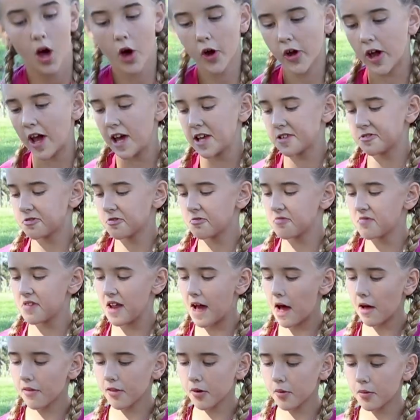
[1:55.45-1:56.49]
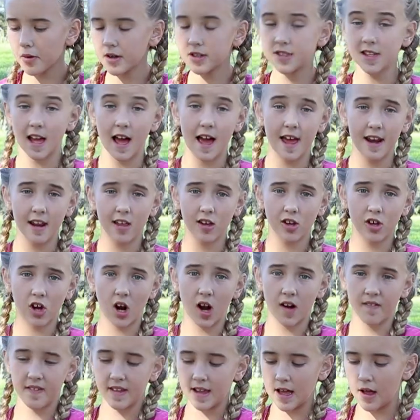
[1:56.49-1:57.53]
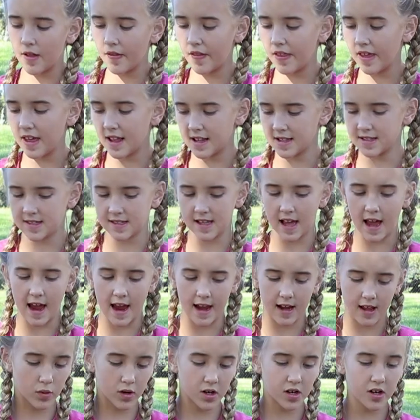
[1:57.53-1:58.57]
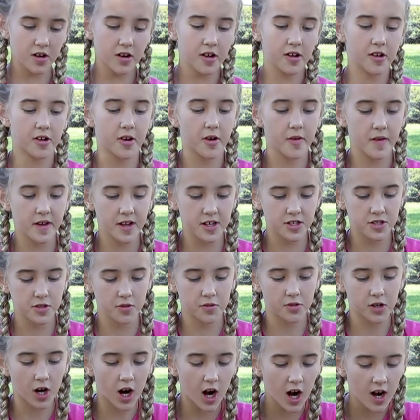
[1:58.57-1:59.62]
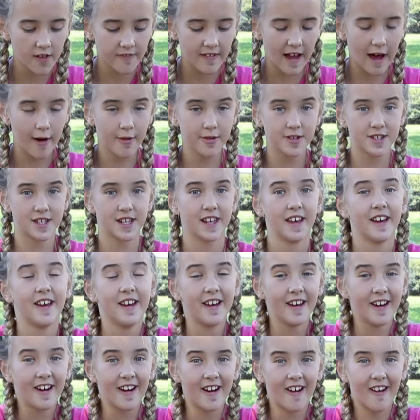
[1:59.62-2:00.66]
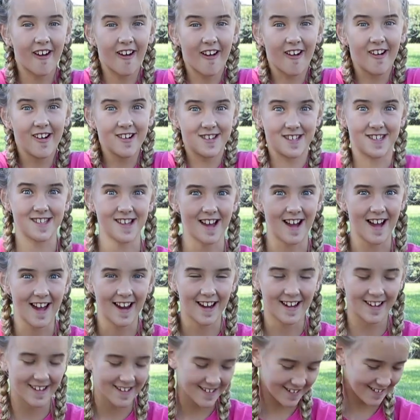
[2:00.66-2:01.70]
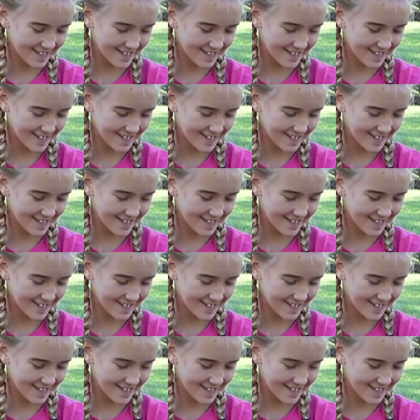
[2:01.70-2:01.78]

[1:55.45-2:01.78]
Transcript: Okay, so now that we're done carving out the inside, we're going to carve out our design.